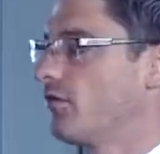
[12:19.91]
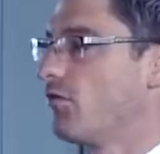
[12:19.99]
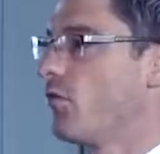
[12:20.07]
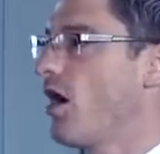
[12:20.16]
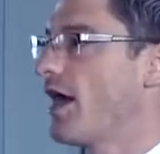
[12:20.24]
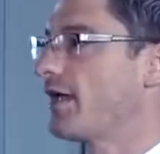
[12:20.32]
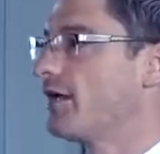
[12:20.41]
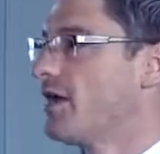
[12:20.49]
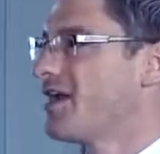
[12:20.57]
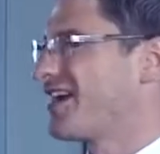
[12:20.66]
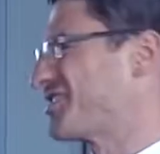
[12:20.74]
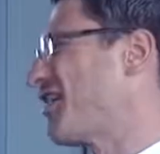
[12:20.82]
Why?
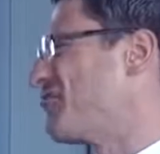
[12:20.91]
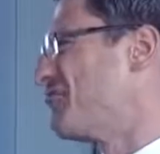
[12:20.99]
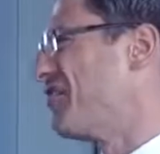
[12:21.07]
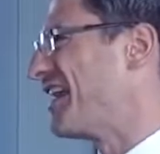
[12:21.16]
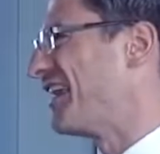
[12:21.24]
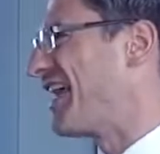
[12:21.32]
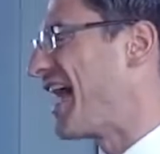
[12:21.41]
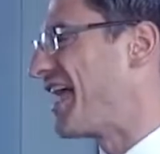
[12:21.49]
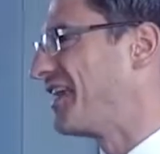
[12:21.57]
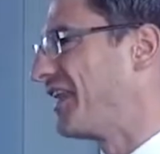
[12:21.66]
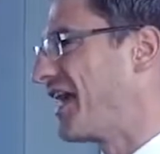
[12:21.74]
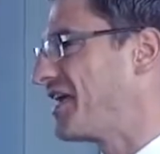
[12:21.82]
Because I really
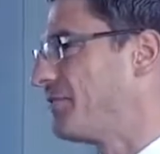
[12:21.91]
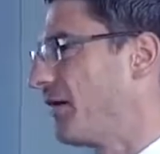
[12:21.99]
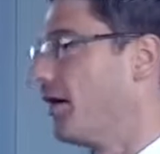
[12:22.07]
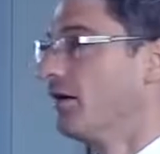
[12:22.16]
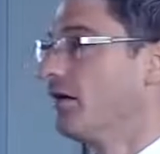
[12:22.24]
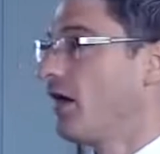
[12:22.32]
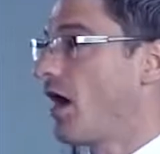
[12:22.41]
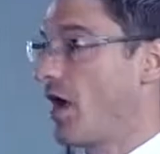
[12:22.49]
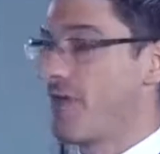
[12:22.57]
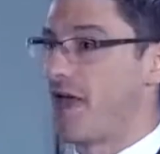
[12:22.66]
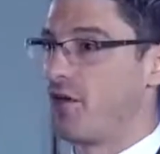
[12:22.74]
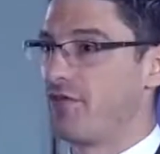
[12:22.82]
hate Labour. And
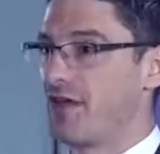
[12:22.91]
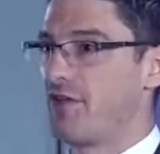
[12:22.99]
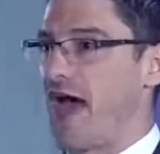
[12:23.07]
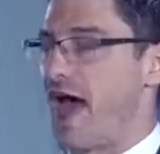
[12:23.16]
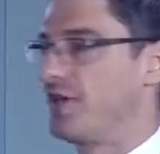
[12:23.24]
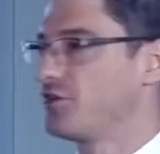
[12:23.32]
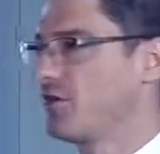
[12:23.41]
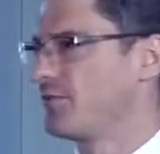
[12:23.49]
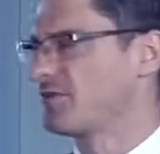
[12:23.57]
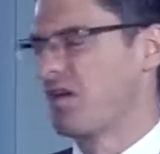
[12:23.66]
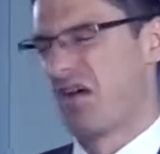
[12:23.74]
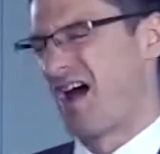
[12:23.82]
then on the other hand, you
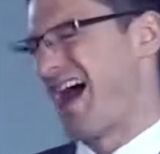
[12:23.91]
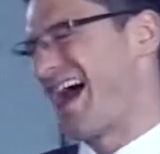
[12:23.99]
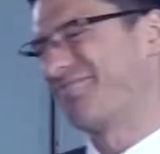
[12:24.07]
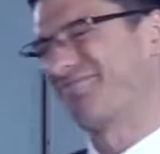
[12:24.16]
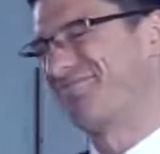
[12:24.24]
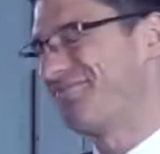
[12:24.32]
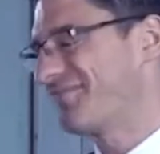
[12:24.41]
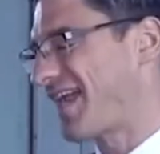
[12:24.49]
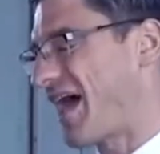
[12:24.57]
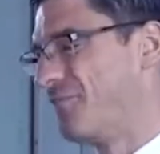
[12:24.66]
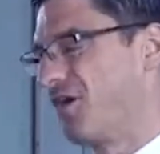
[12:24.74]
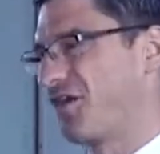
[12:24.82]
just,
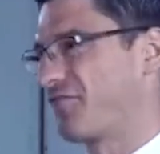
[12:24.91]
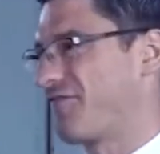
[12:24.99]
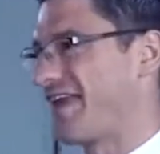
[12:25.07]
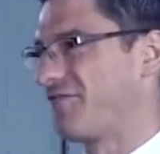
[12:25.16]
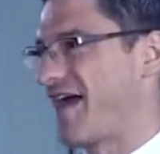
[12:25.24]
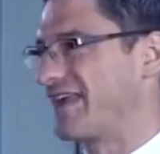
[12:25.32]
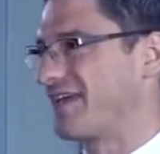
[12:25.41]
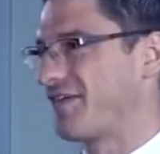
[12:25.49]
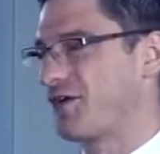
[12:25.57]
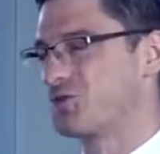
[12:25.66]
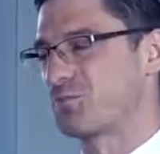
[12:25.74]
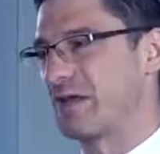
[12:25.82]
I'm not a fan of any of
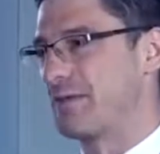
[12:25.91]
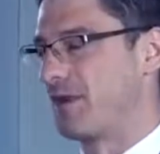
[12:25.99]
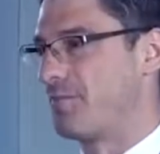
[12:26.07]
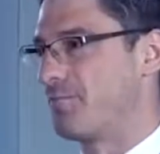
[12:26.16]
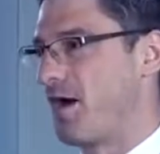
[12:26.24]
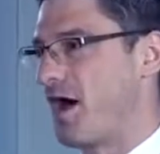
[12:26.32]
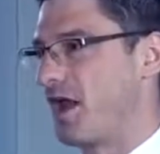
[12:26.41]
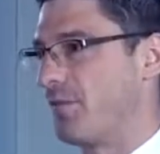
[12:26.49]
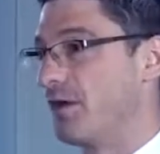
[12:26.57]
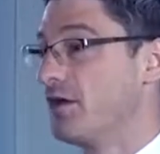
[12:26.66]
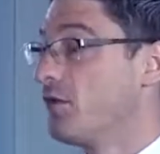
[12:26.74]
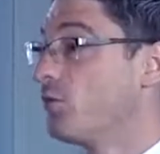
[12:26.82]
those people in
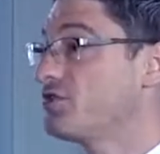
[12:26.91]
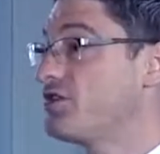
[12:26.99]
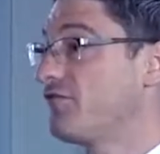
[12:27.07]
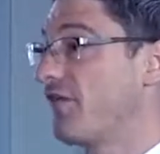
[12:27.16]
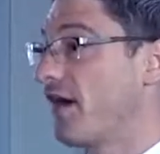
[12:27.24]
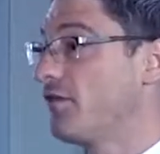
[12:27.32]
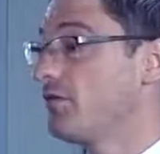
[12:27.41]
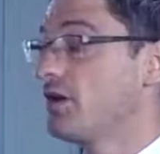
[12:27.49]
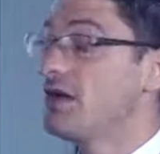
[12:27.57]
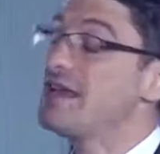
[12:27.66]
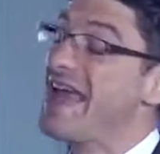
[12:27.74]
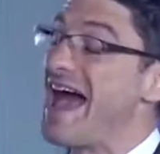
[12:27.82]
Parliament. Well, did you vote?
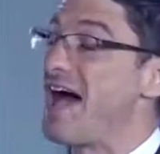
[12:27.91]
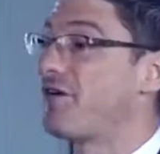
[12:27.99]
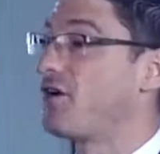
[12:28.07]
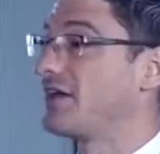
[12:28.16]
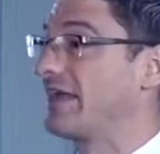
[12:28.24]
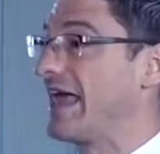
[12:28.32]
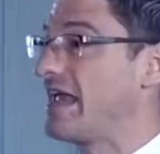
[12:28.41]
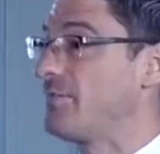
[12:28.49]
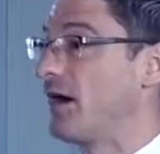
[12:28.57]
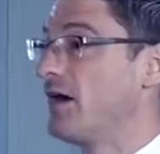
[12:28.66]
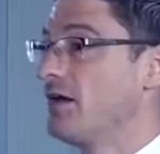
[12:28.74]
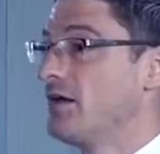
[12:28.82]
Yeah, I voted
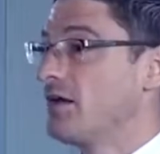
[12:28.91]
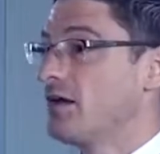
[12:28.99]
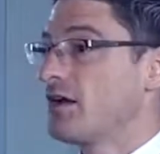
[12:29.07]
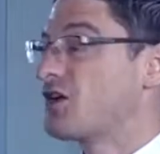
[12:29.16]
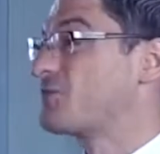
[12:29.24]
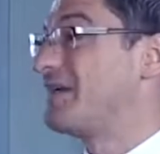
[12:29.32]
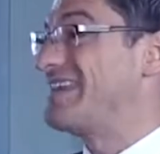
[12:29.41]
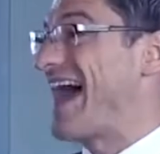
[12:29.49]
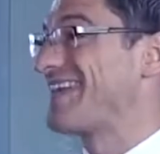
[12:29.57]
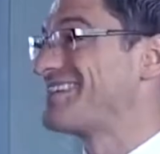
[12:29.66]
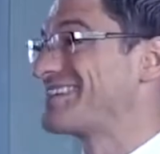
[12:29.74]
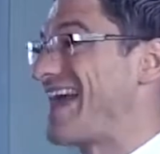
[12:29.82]
Labour. Because my
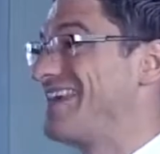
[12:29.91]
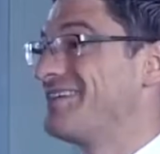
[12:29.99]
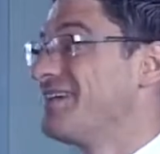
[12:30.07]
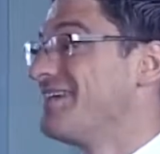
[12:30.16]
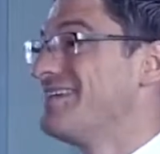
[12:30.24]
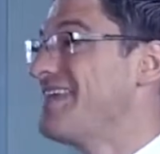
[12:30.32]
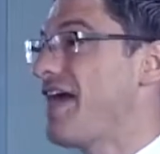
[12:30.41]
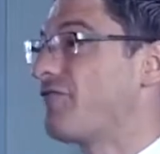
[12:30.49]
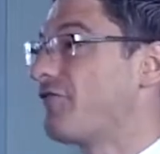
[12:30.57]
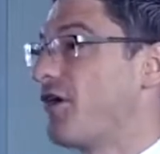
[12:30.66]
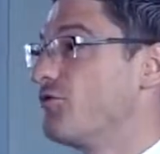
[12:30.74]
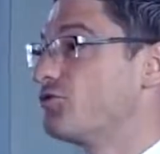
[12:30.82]
dad said, never
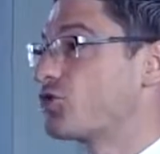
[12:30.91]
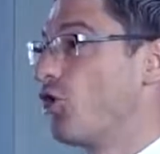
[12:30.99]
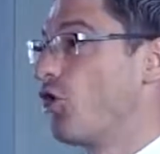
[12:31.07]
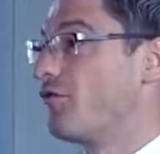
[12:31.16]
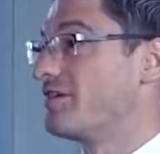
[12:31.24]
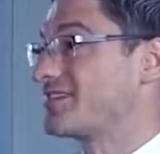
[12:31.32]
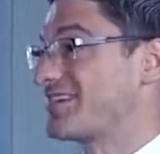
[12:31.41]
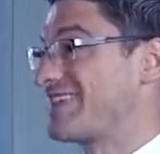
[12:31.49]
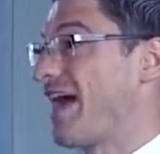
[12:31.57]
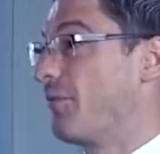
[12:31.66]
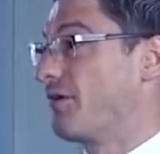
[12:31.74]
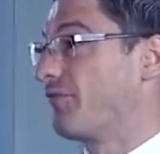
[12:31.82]
vote Tories, because
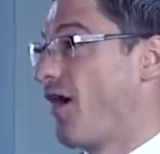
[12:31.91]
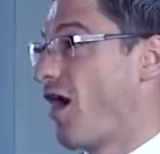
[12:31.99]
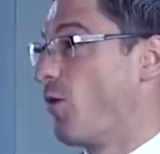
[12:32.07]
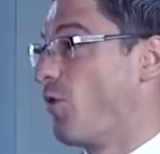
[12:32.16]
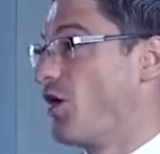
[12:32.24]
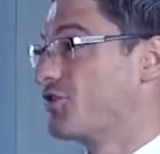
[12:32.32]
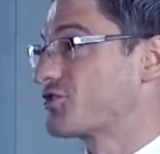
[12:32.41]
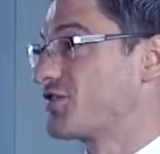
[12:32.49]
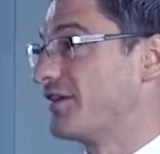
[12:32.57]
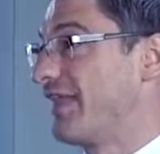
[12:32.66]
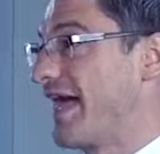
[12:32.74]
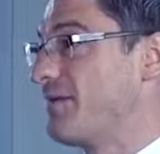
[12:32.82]
they'll be far worse
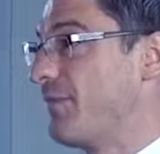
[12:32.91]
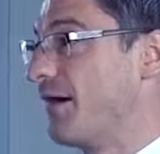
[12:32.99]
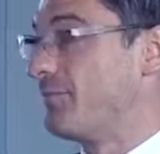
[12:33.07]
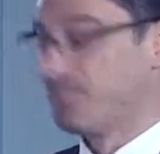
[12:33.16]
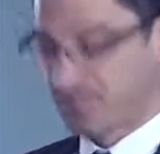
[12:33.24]
than Labour.